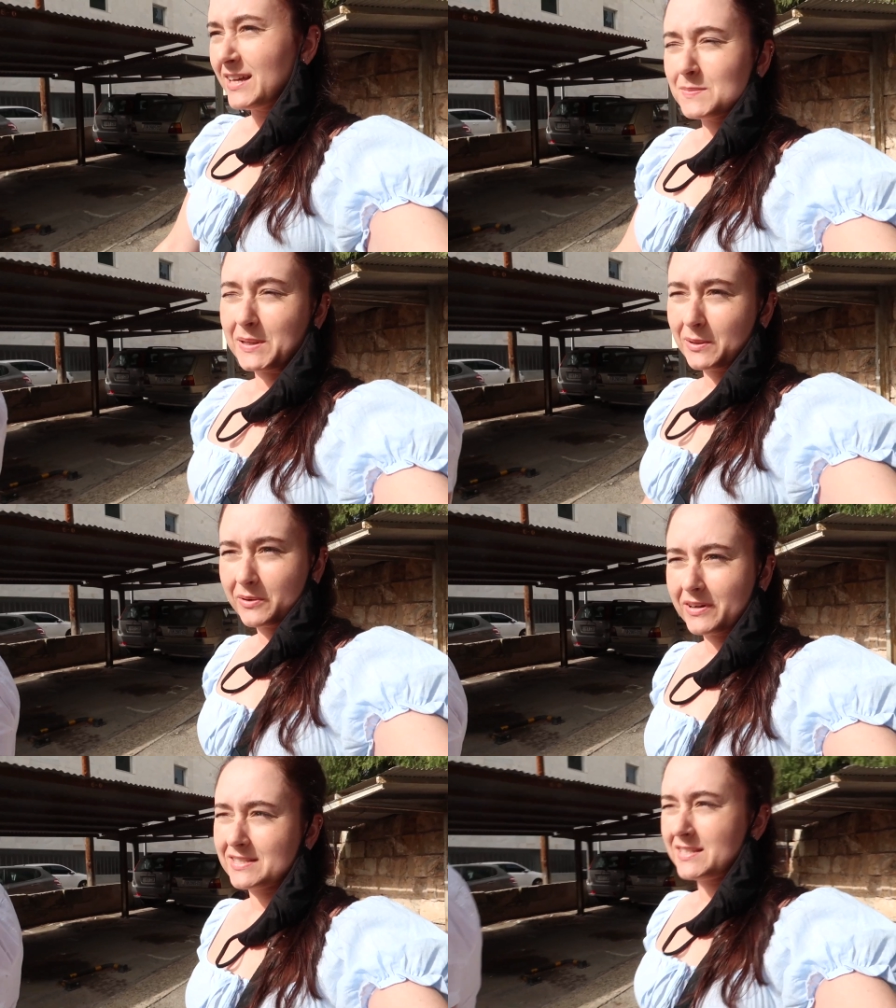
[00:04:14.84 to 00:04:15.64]
has been
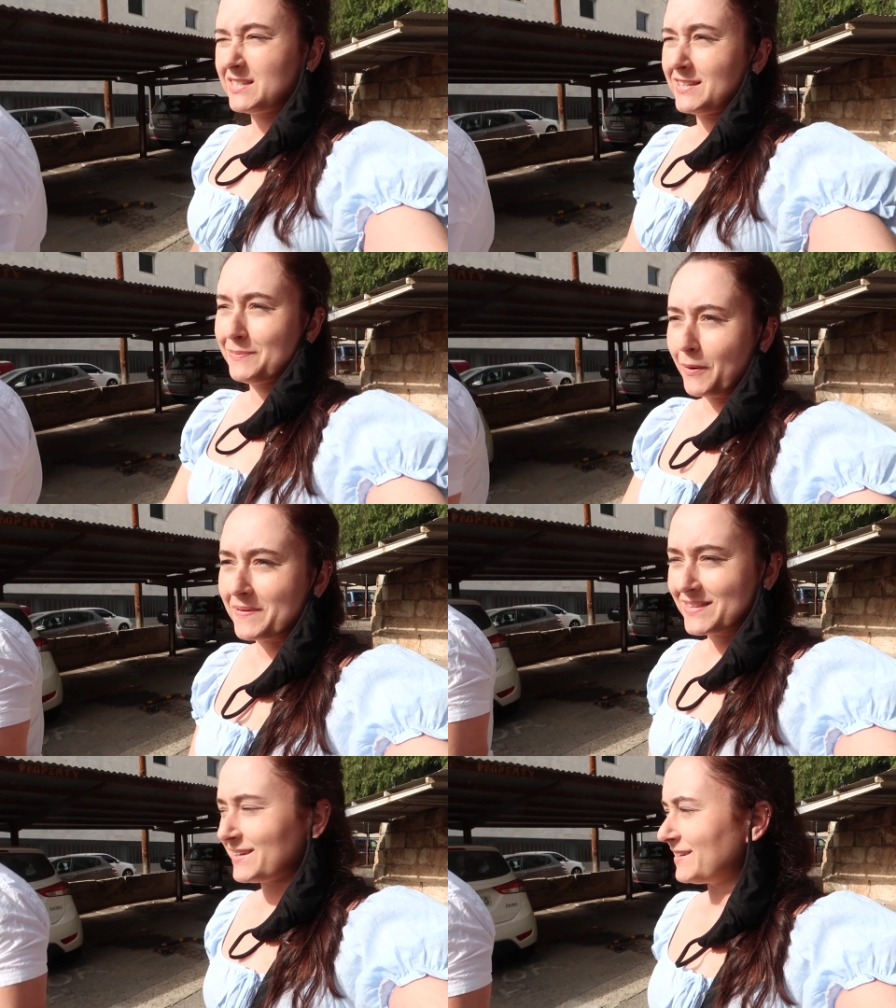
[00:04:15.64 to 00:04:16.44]
glorious. This is
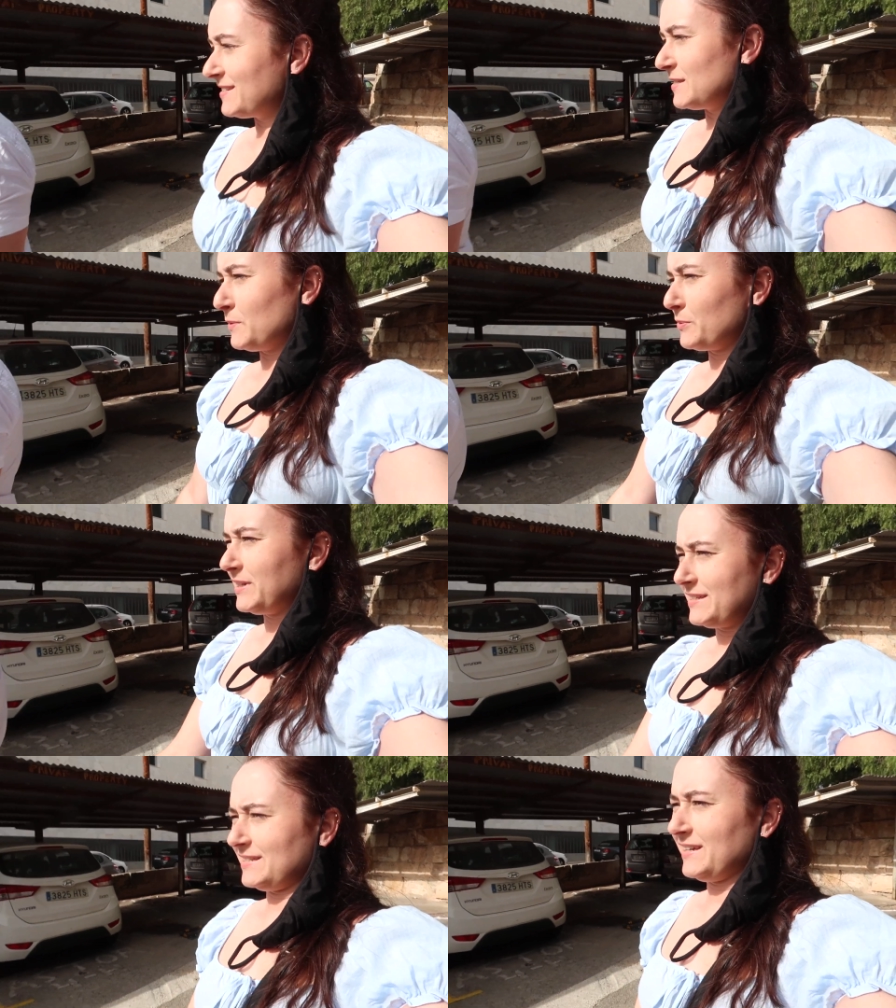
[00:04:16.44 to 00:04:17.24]
probably the sunniest it's been all
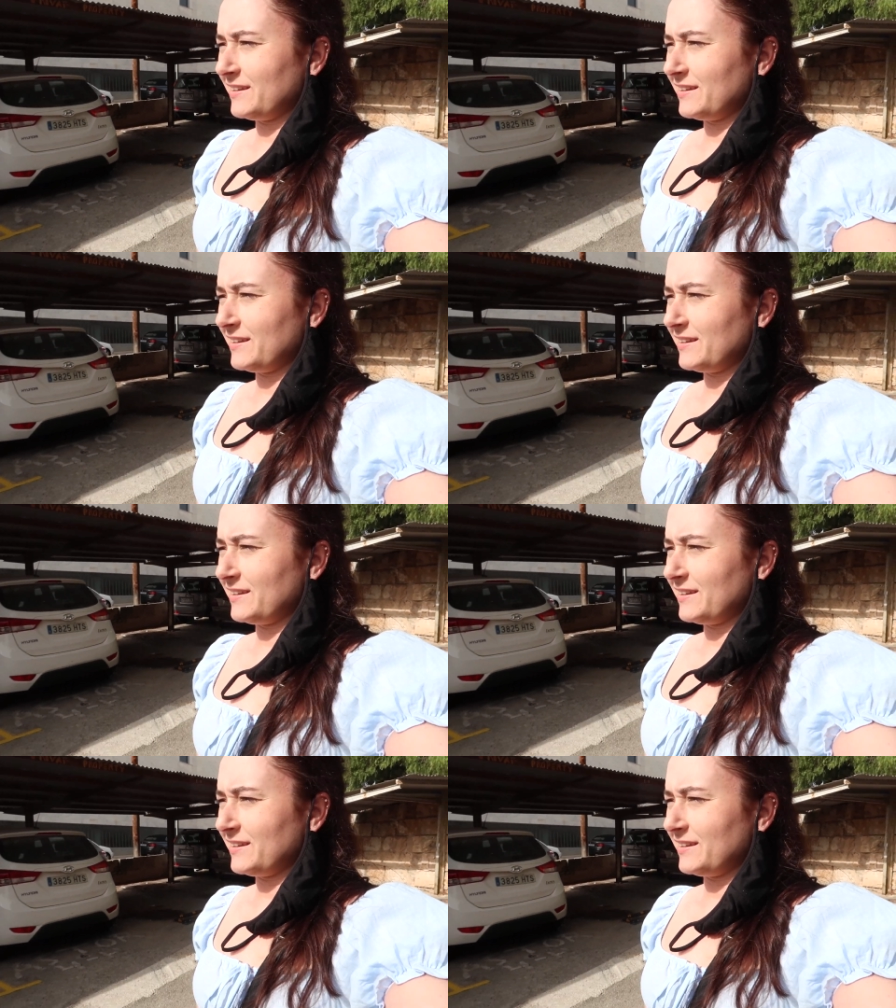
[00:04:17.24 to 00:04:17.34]
day today